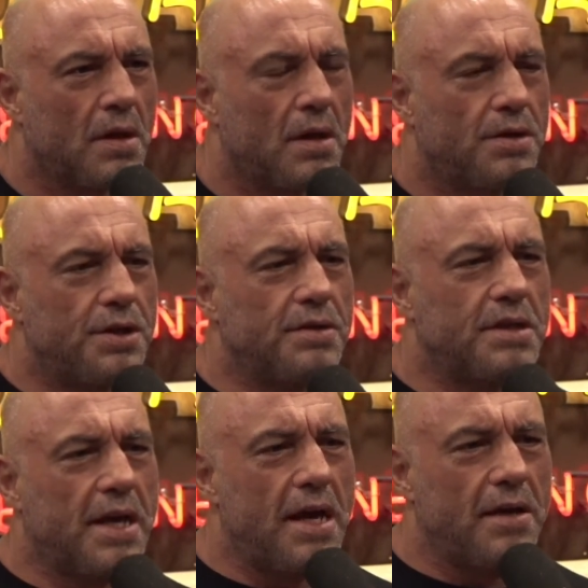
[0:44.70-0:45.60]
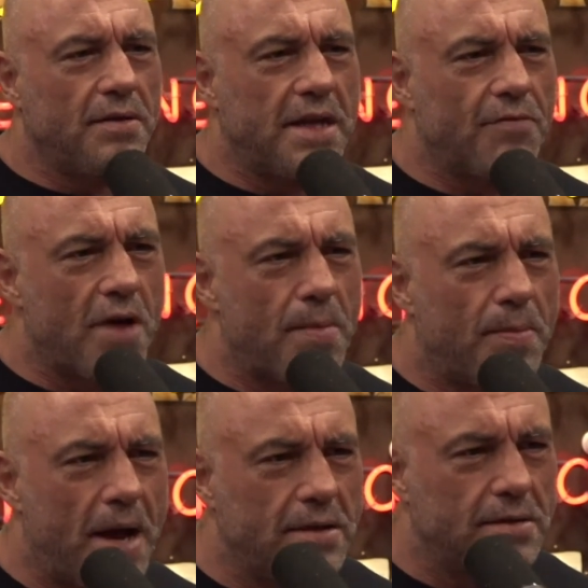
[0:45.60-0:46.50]
She used to date
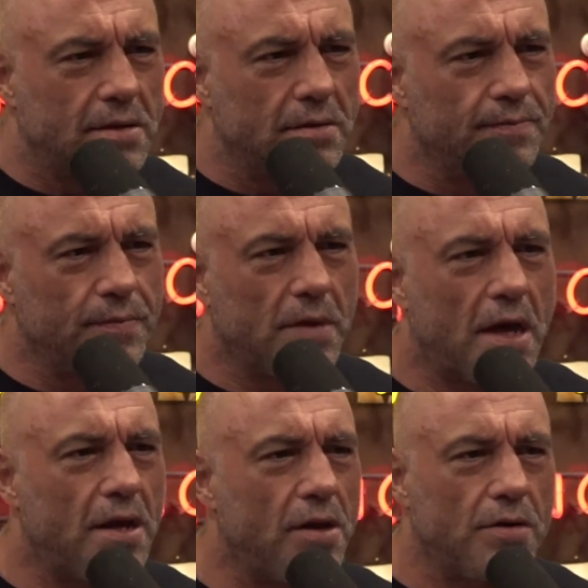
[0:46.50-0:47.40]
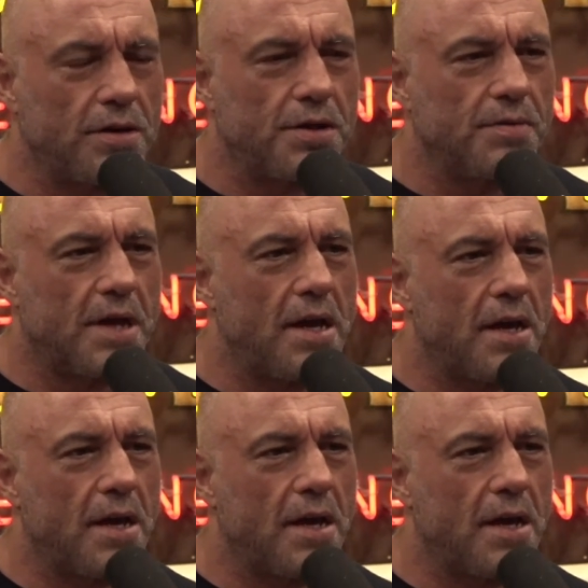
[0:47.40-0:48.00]
Robert Pattinson. I didn't know that she was gay now.